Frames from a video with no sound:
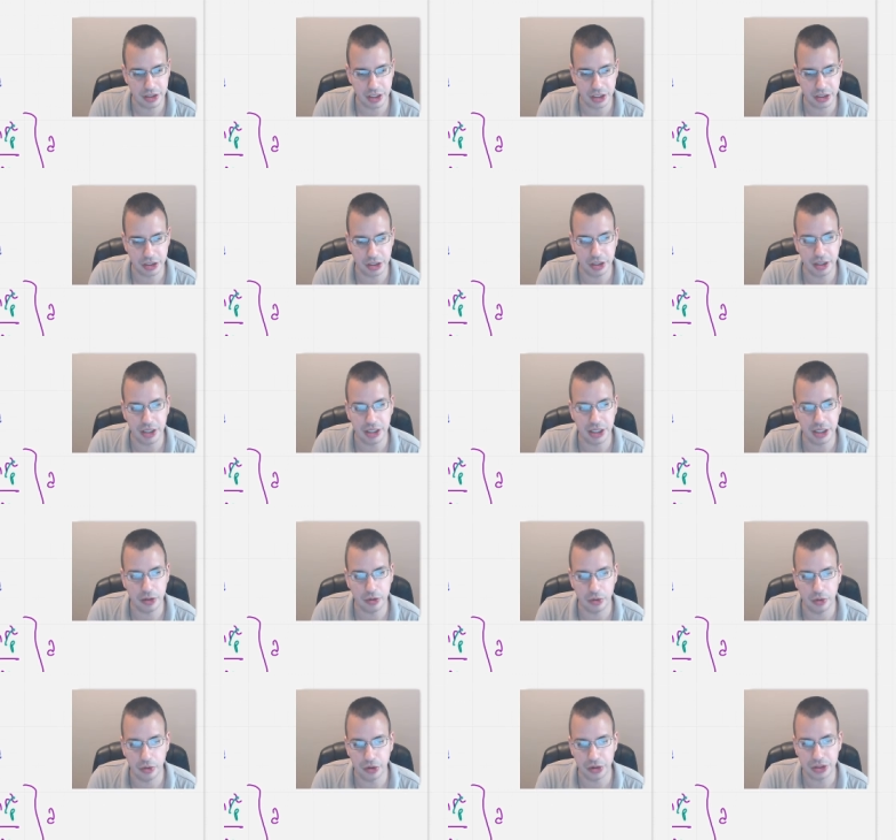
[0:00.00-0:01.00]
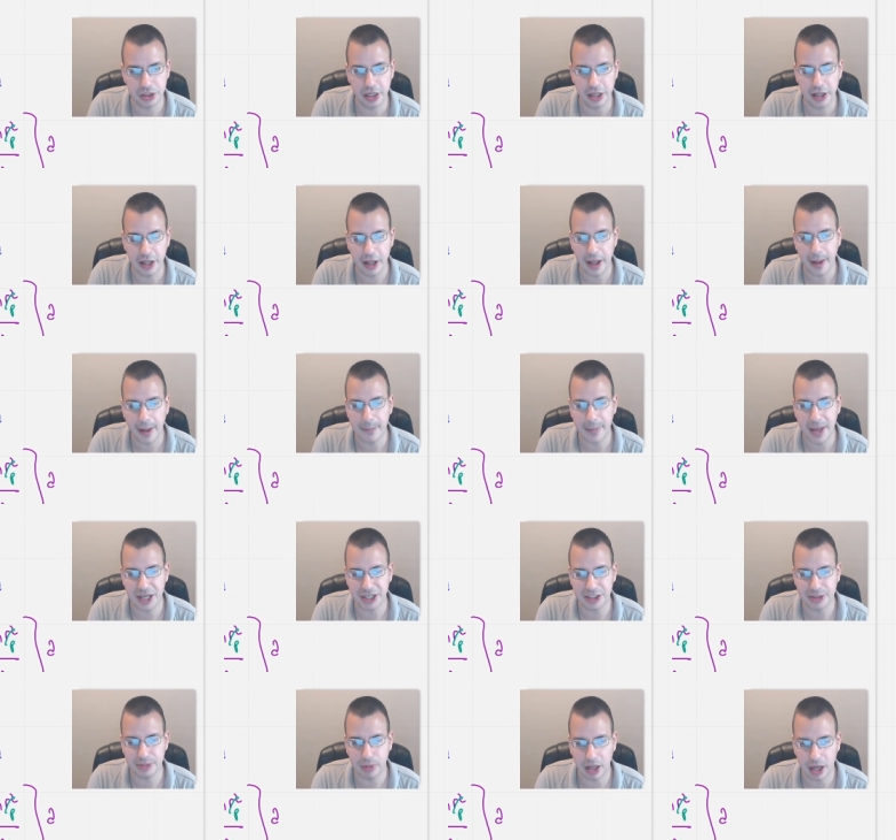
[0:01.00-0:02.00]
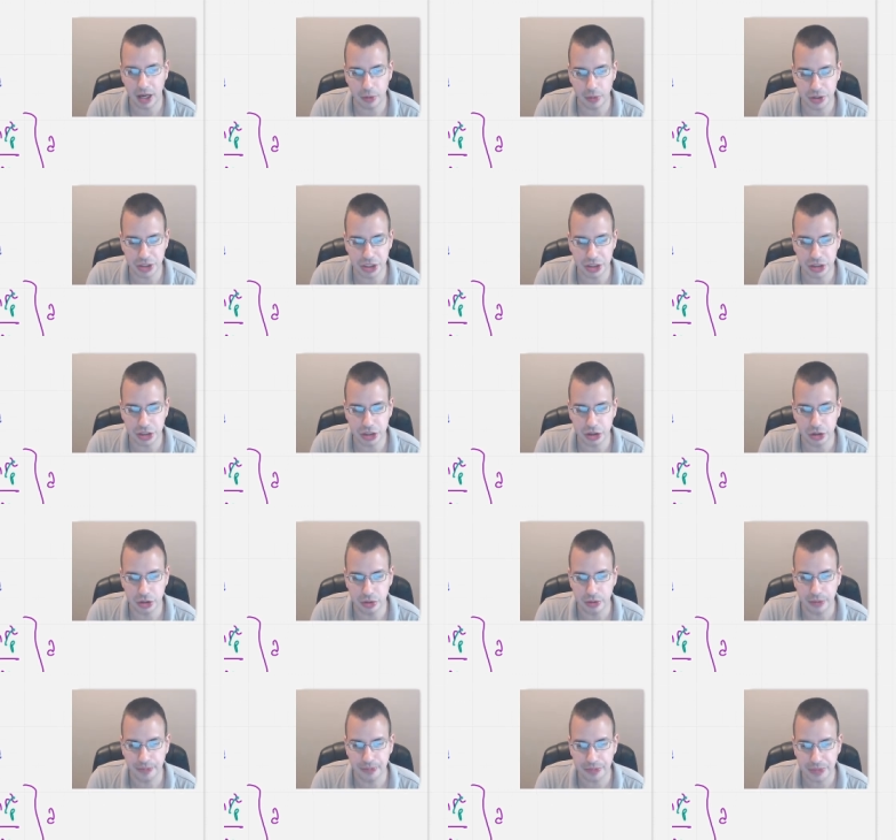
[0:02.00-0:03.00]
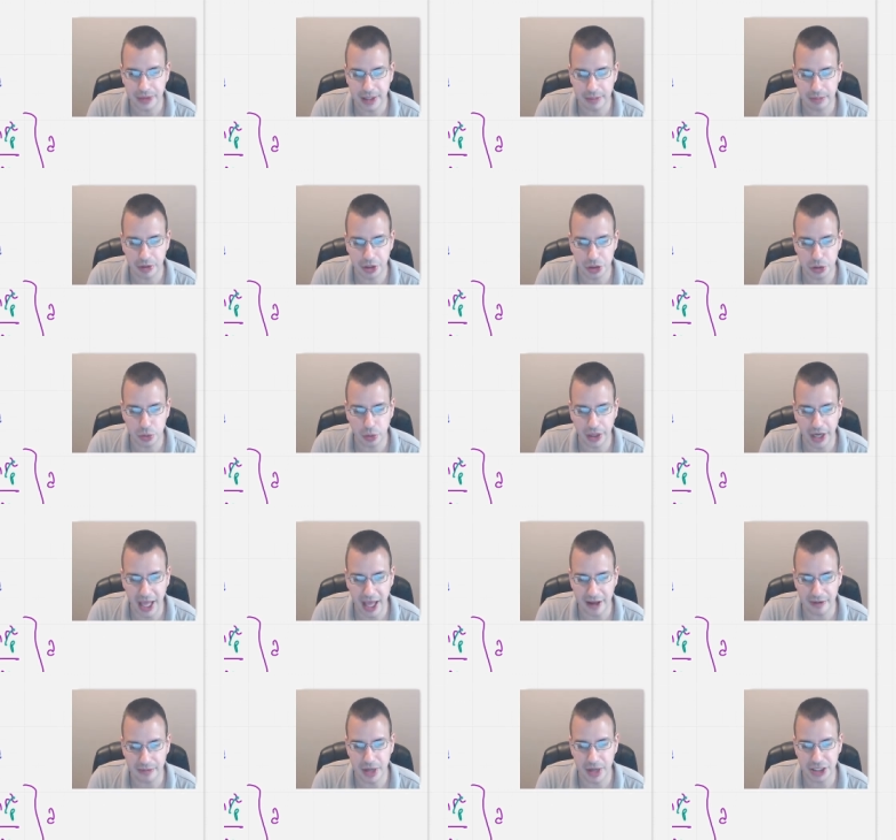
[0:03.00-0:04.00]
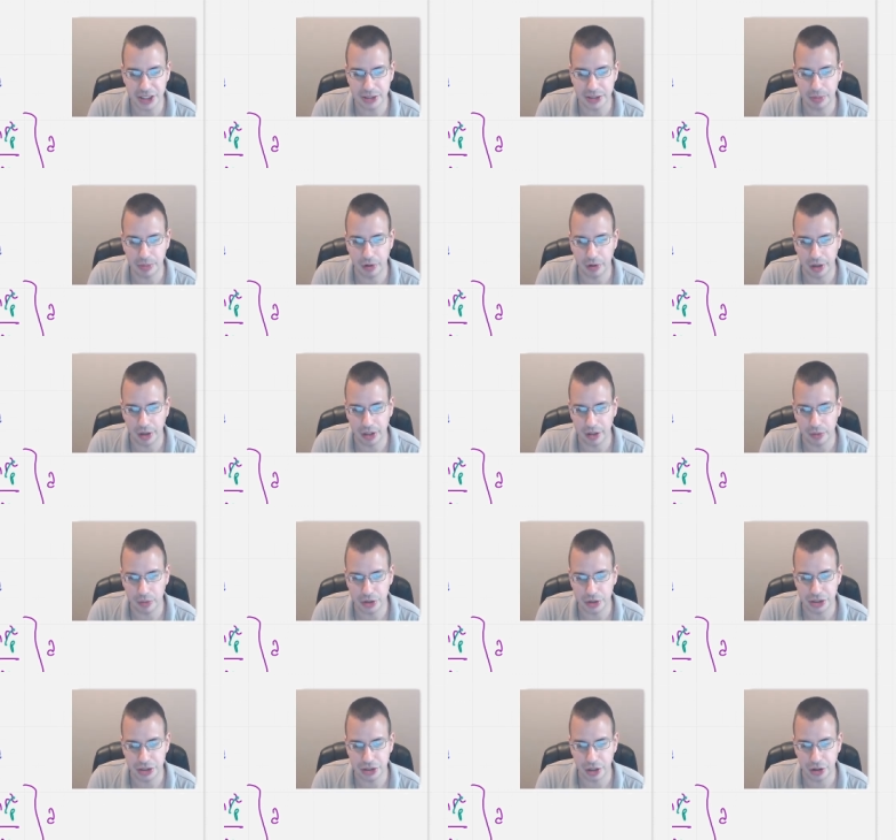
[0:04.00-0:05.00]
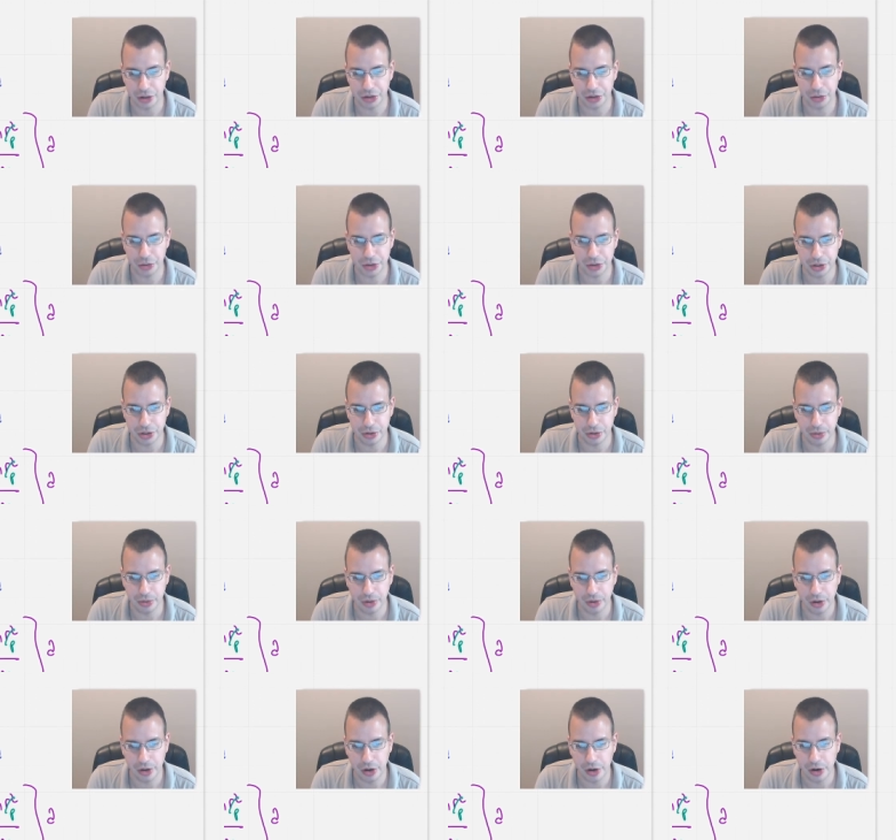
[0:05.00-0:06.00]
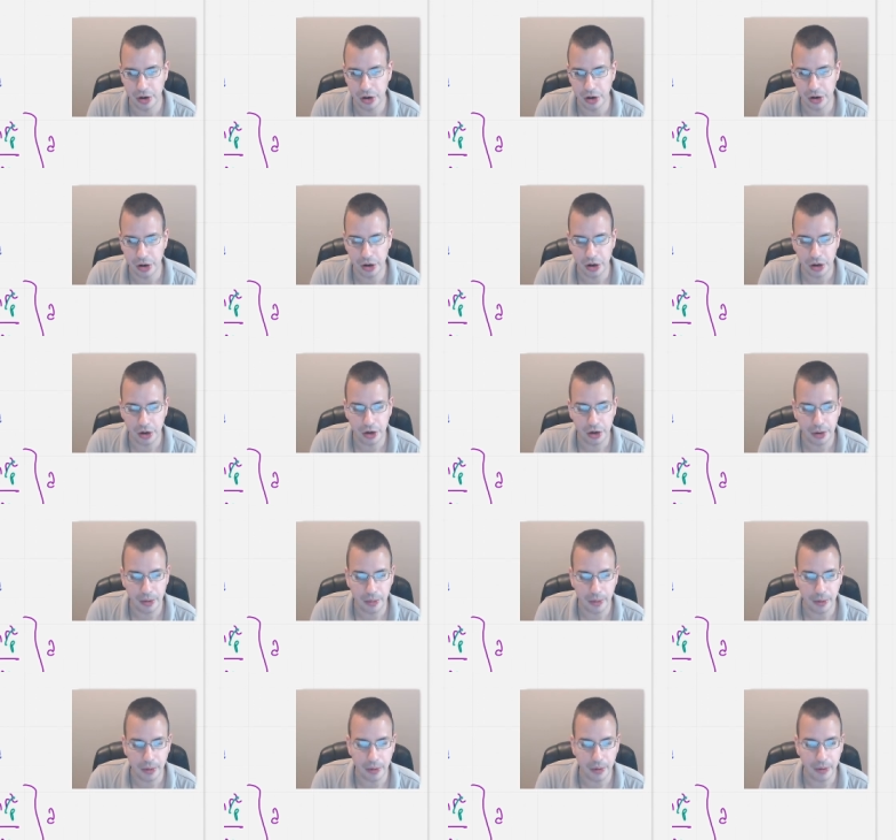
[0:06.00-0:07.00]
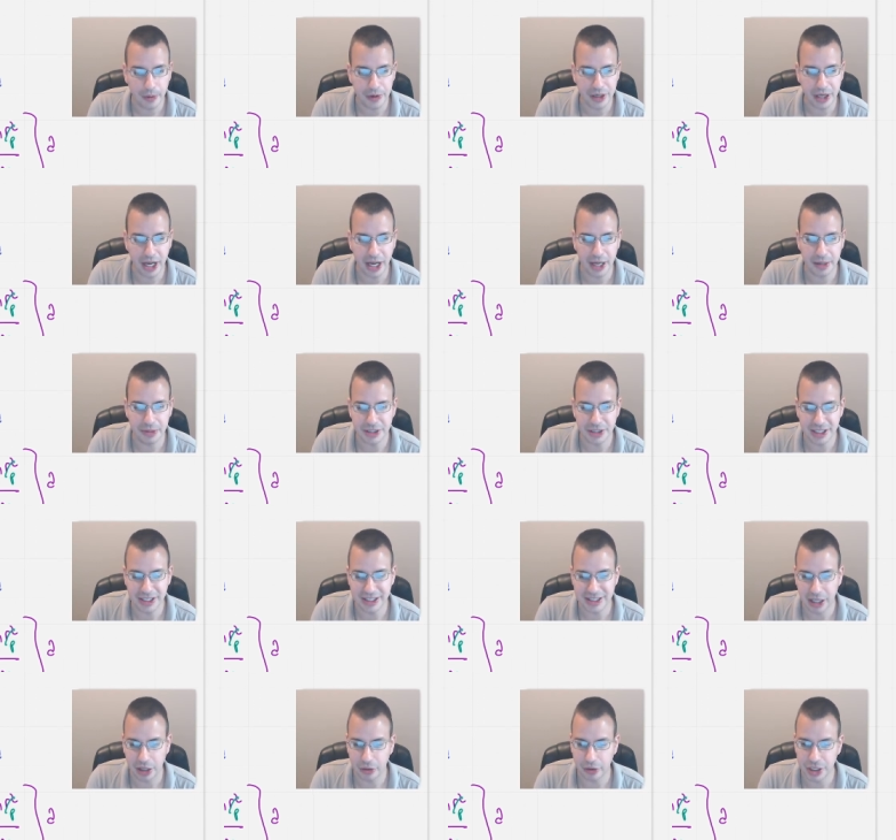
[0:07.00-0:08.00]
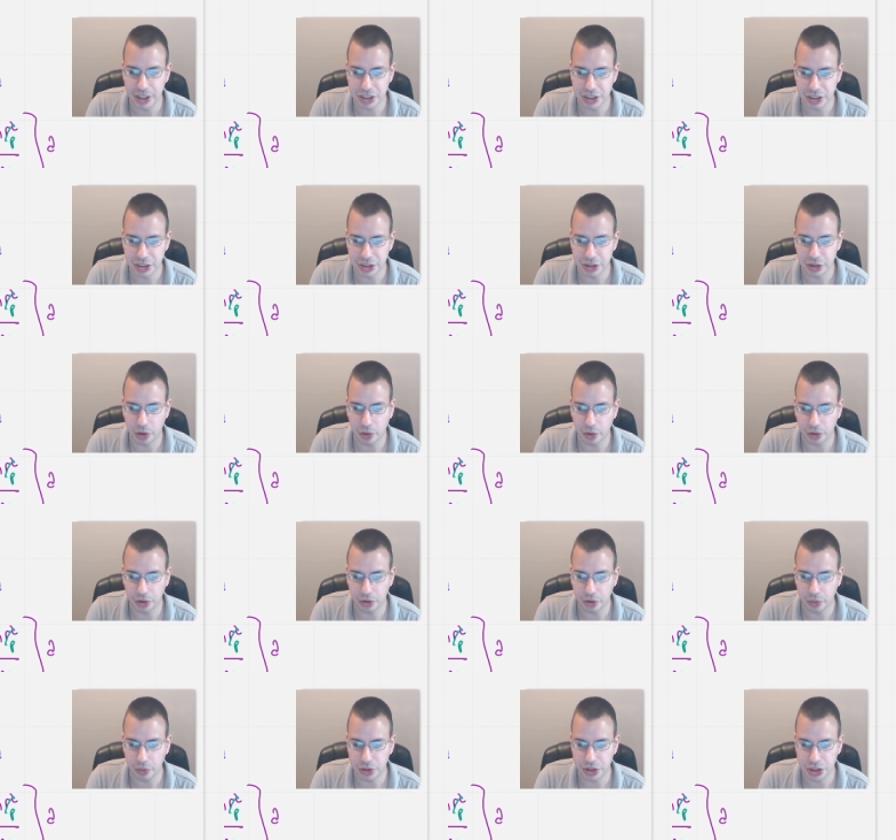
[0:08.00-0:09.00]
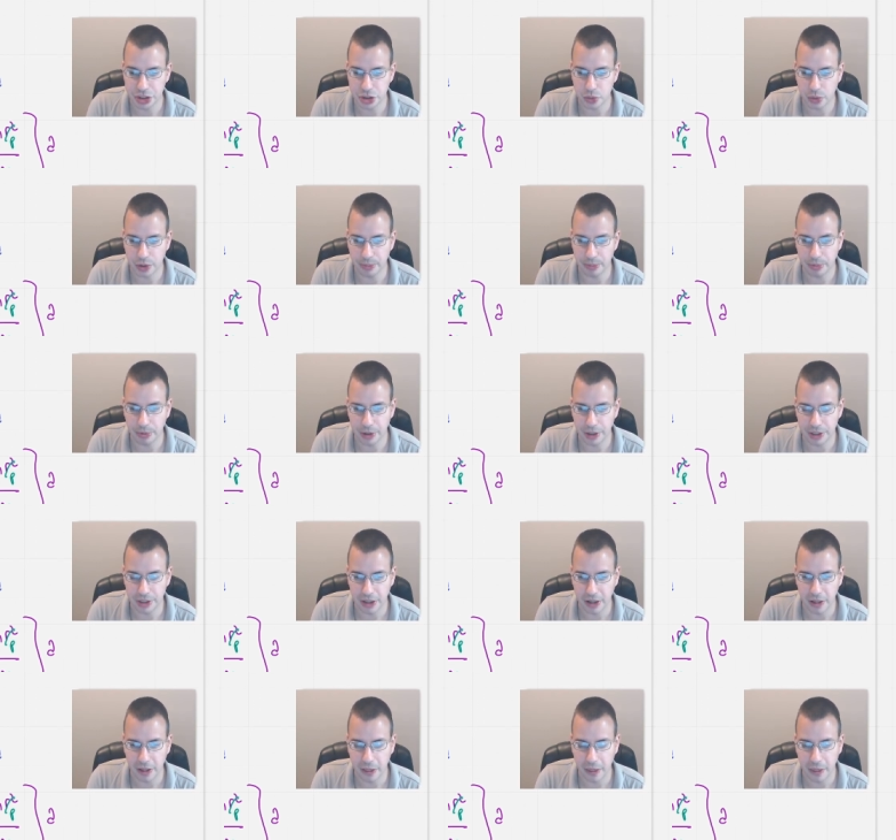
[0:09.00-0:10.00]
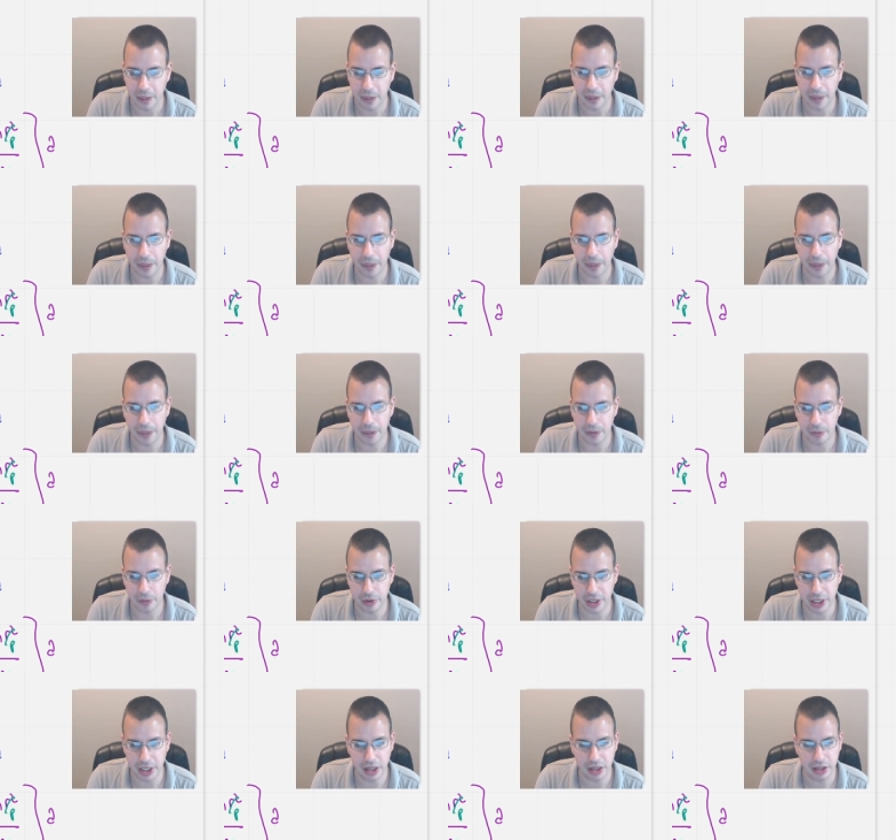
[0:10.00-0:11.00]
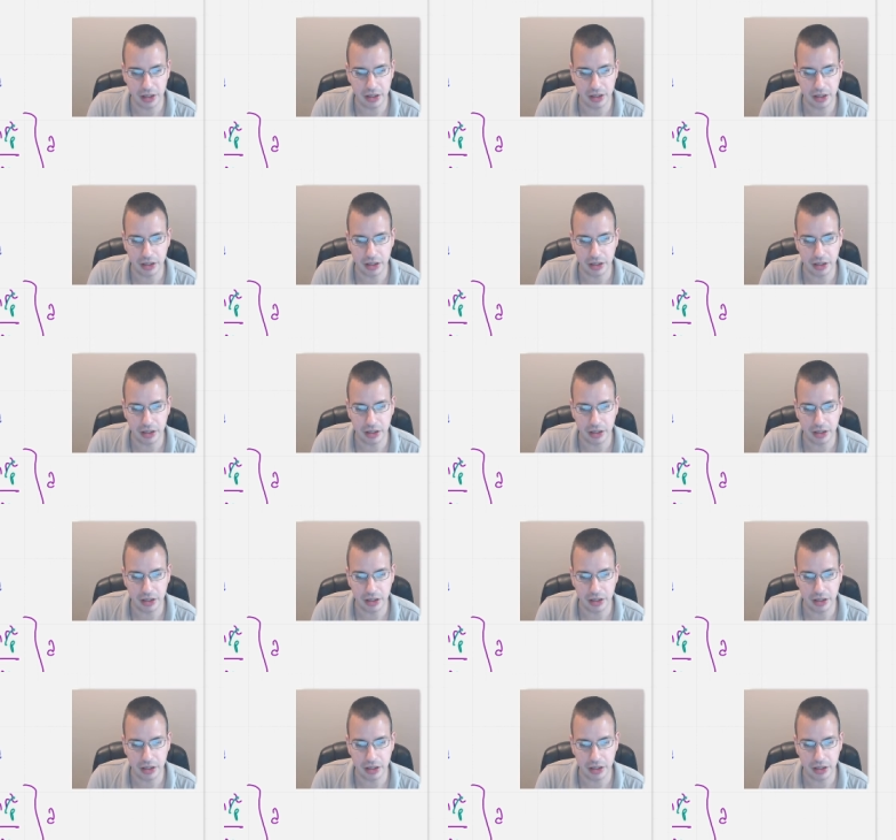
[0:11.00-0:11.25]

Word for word: Tension equals mass of the block, which is 2, plus 1 half mass of the pulley, which is also 2, times the acceleration total, which is 1.3.